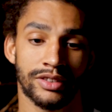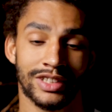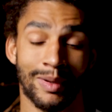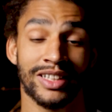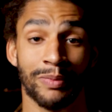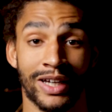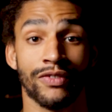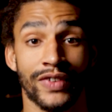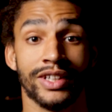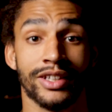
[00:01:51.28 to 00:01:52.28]
Sam had the P E
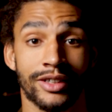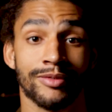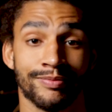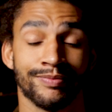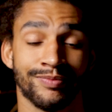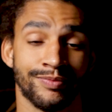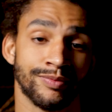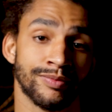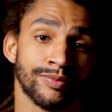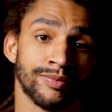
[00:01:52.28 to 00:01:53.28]
G fitted,
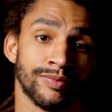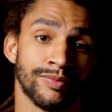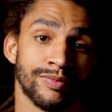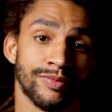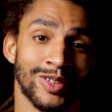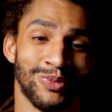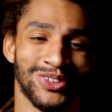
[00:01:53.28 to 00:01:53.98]
and